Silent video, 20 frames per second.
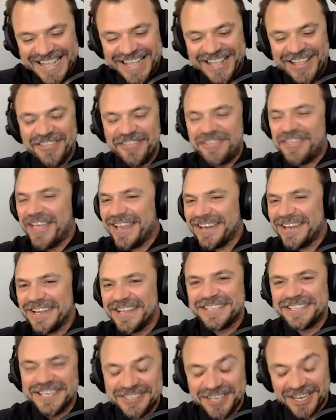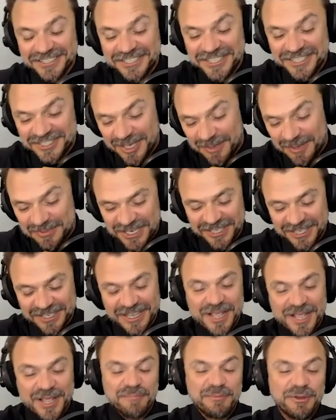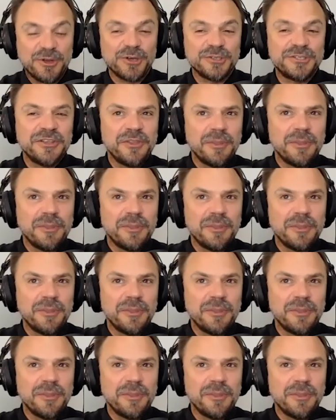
That is a touchy subject, because in